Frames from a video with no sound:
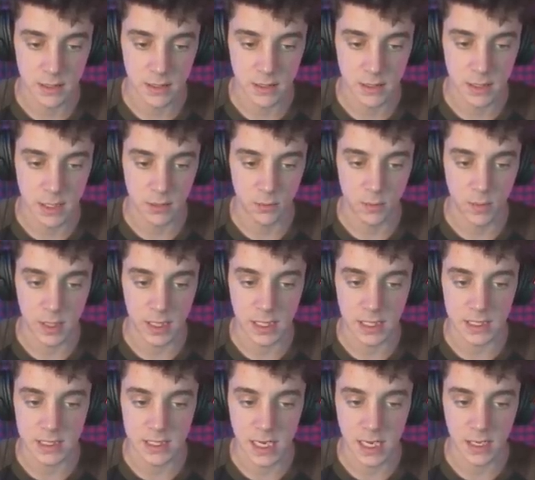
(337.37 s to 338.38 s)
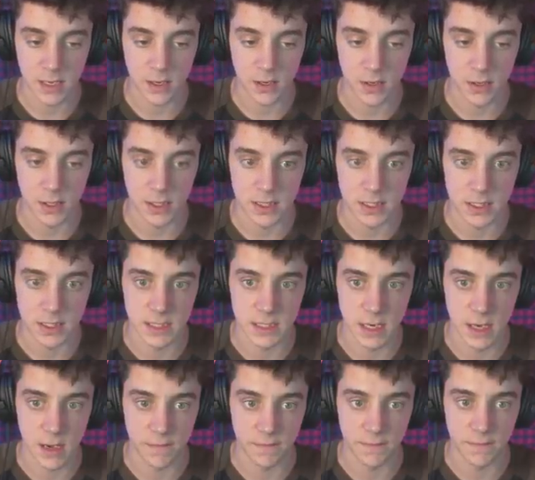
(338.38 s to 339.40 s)
then we can take all this
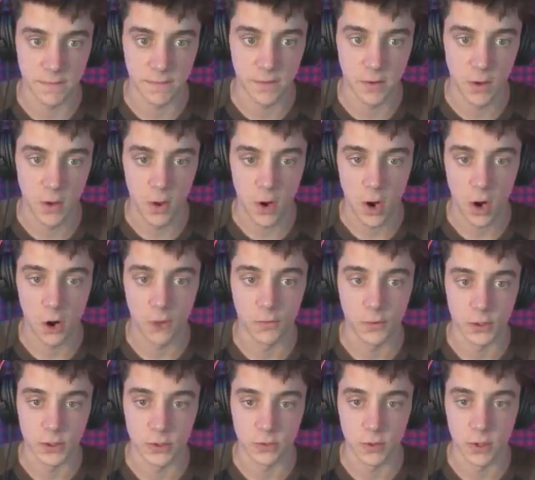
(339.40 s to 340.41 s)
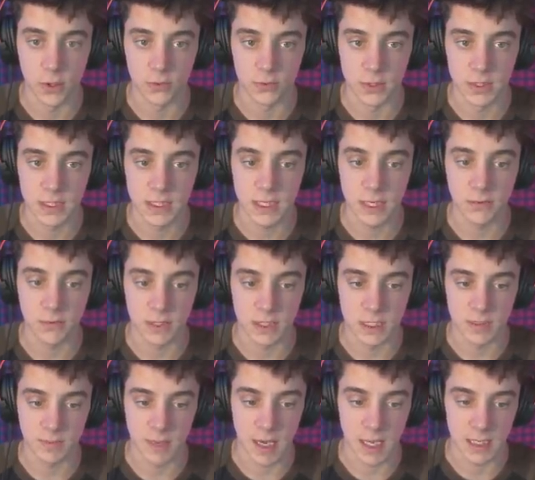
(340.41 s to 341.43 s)
stuff over to our new secret
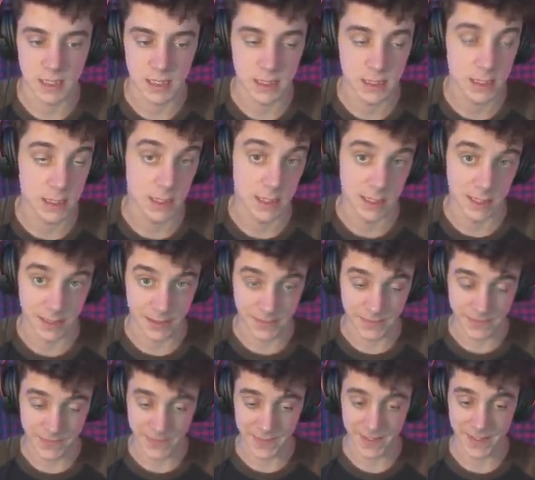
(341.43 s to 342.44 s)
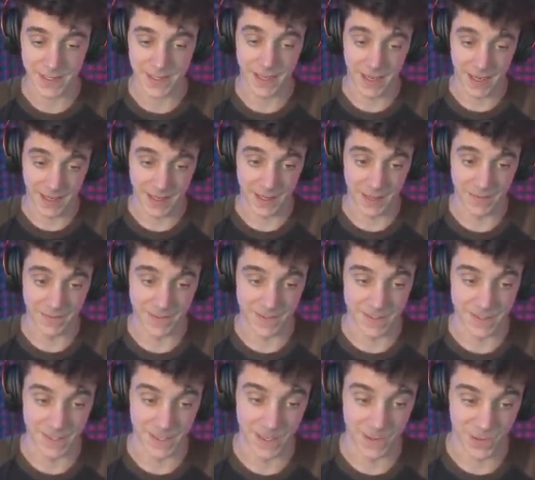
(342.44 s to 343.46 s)
spot, you know? Man, I love a
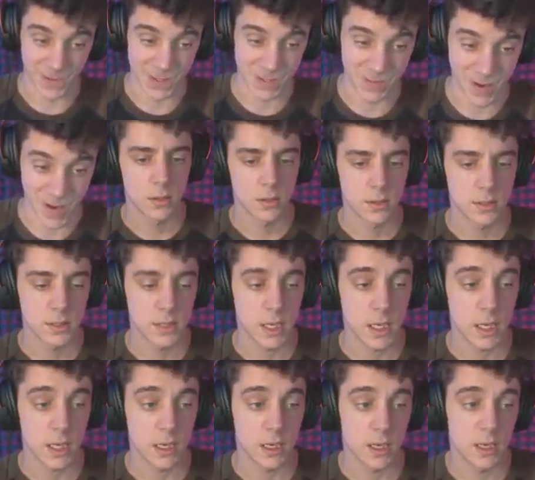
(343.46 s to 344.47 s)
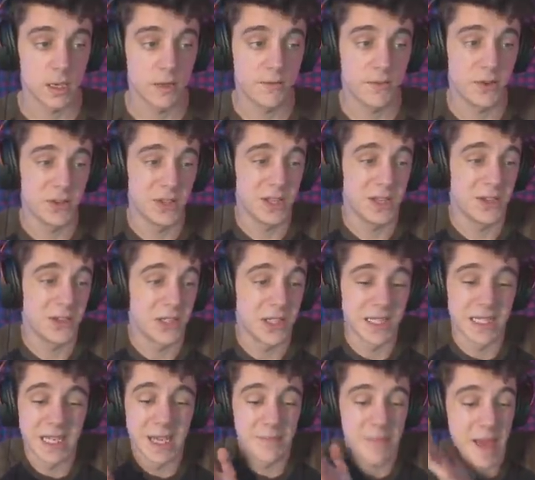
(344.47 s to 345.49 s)
secret spot. See, if only you could
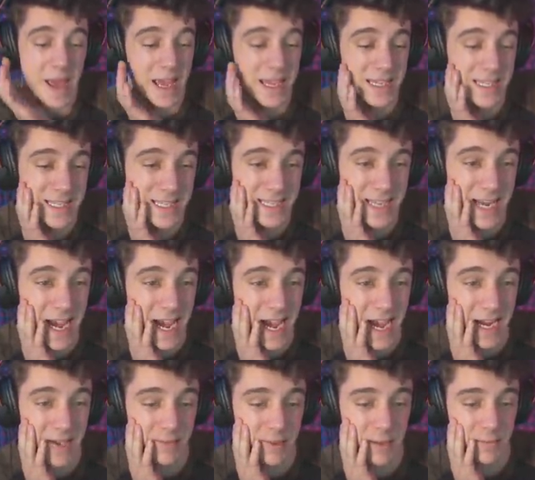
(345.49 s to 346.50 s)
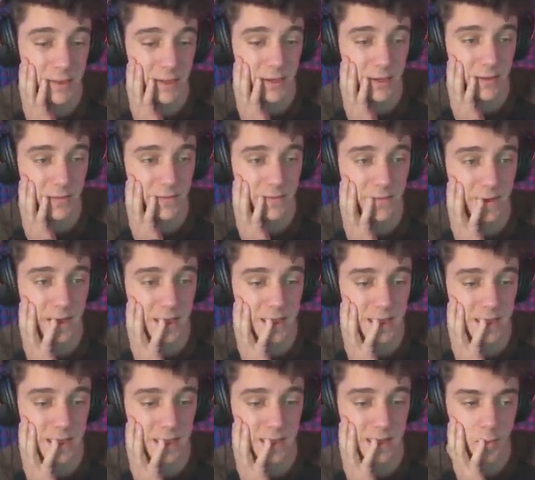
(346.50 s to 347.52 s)
get back inside, maybe you could fix
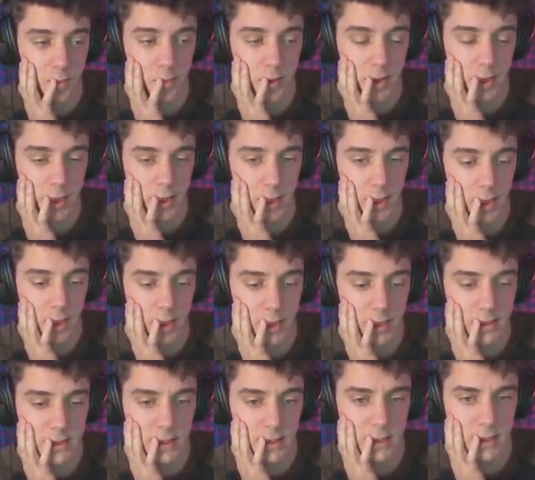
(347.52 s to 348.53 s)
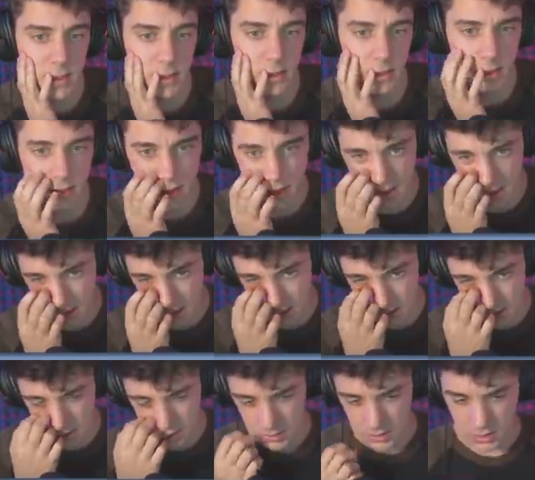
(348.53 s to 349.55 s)
it, you know? But, uh, sucks that your keys
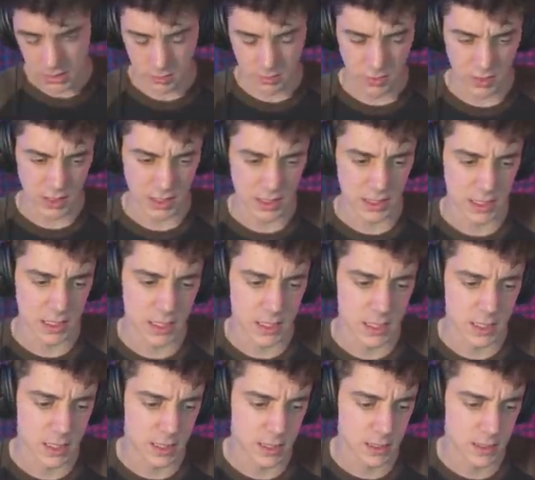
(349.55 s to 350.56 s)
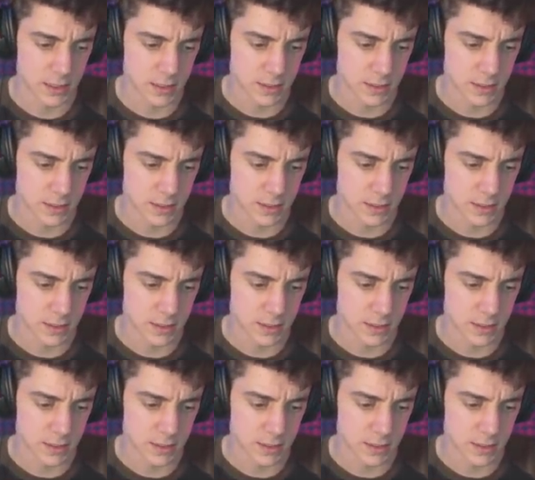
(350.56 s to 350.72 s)
are completely gone. Uh,